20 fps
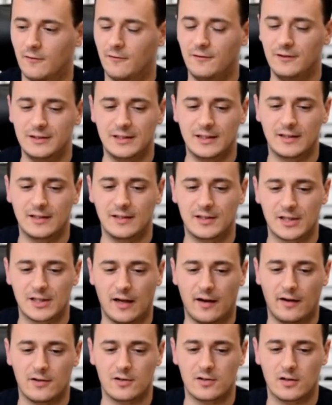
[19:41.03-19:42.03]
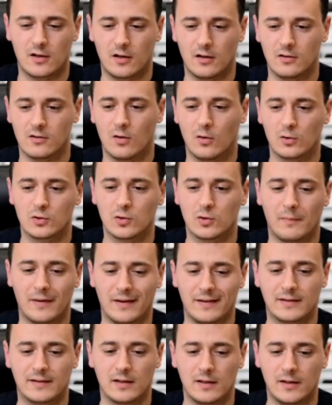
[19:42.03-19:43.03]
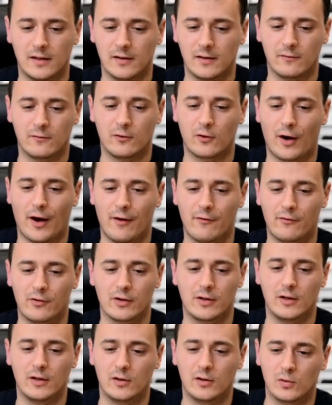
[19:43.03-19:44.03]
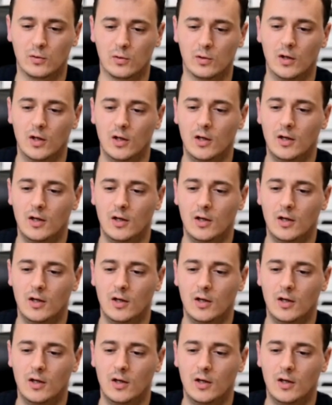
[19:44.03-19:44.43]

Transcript: physically challenging and also mentally and for everything too.